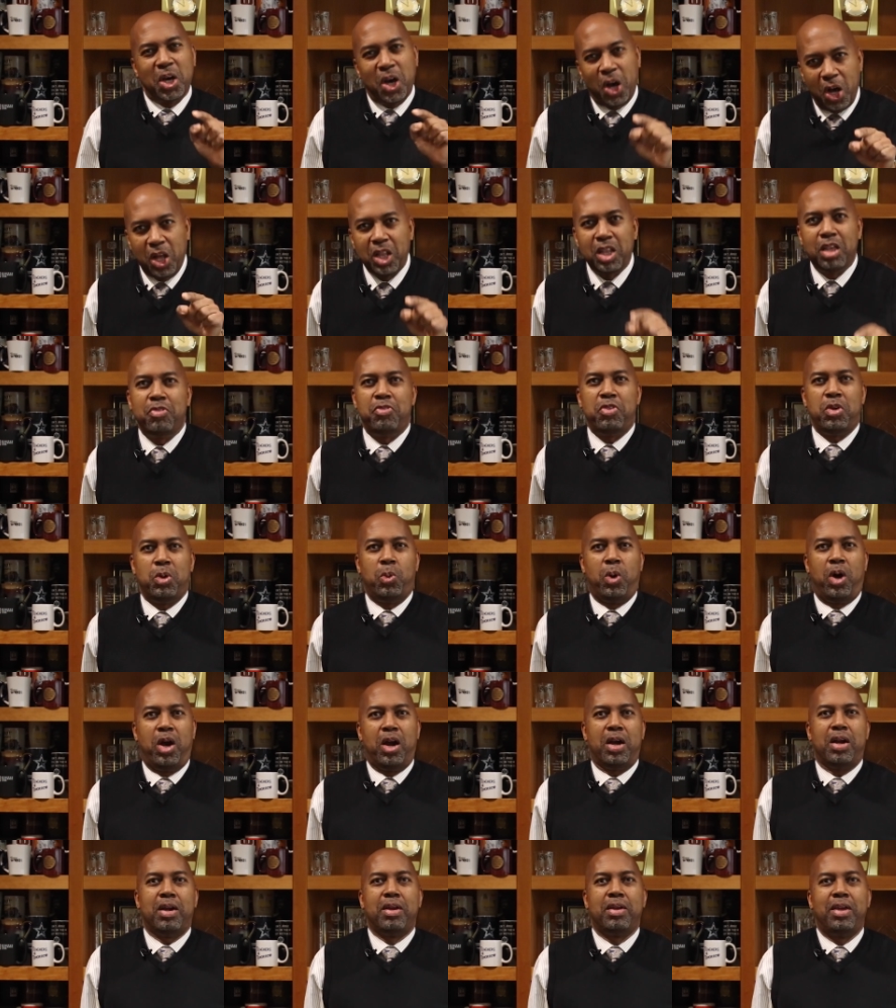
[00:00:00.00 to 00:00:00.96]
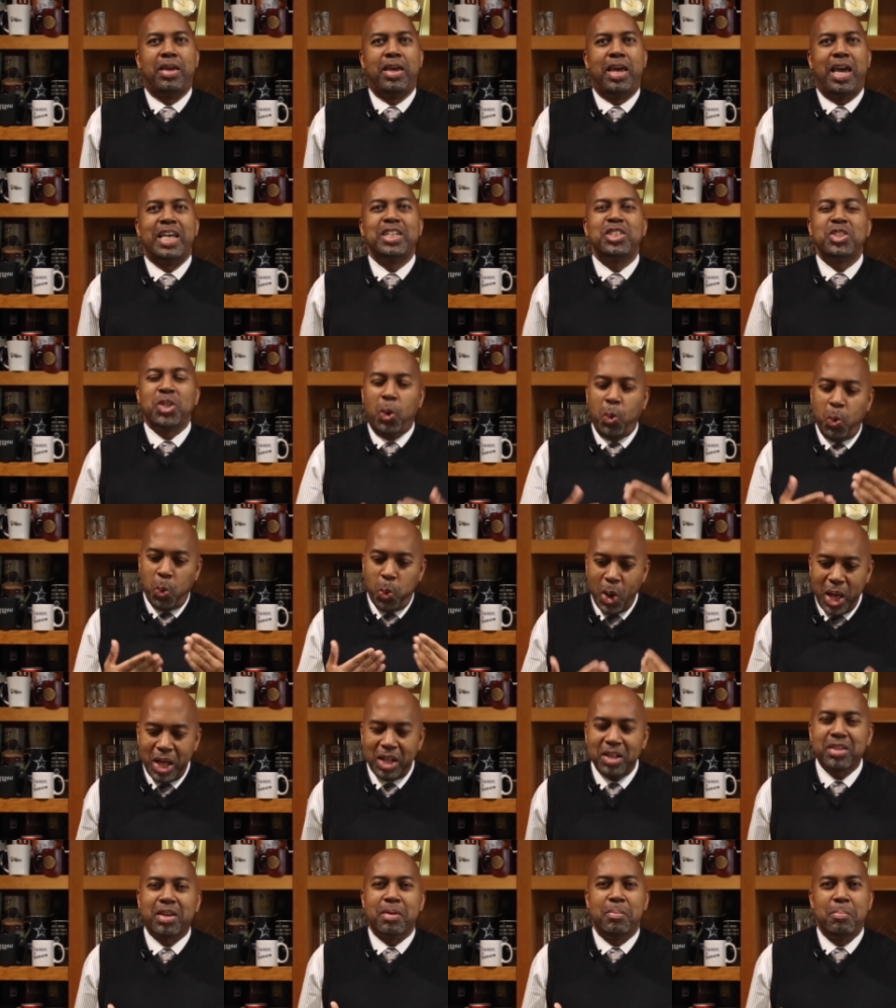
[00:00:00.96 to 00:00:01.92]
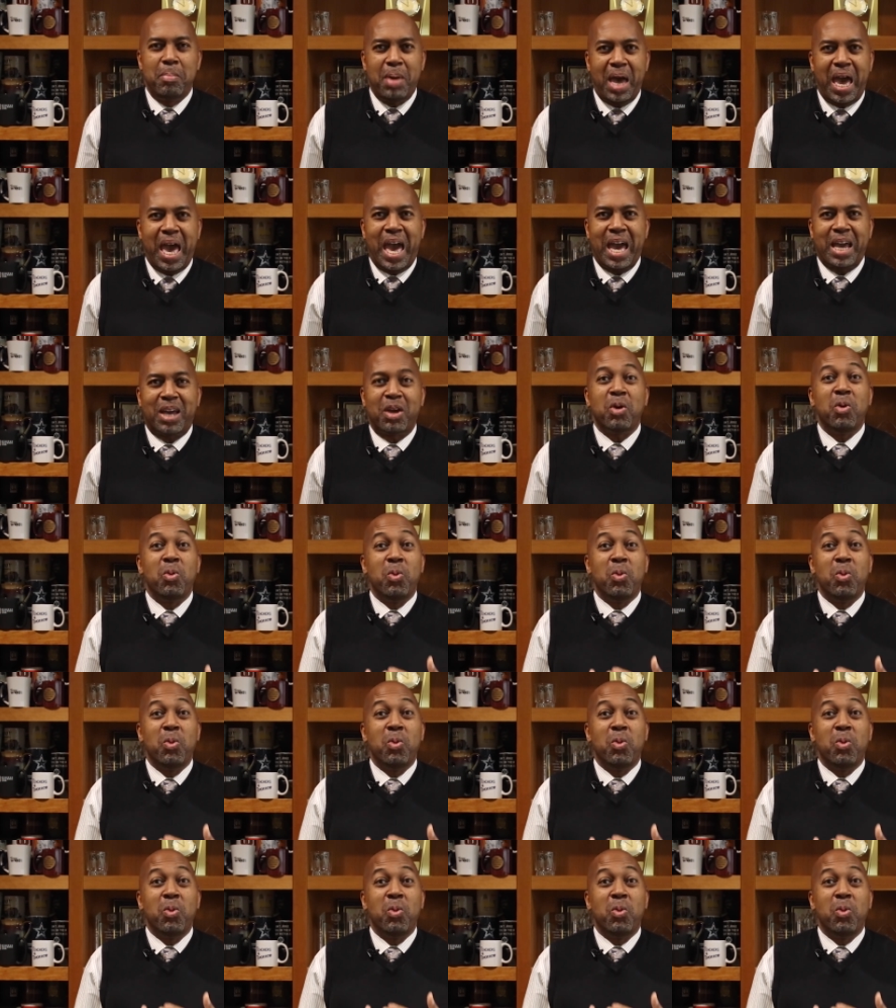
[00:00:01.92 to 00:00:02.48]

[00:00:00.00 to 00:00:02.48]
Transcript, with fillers: All of you are. And so, welcome back.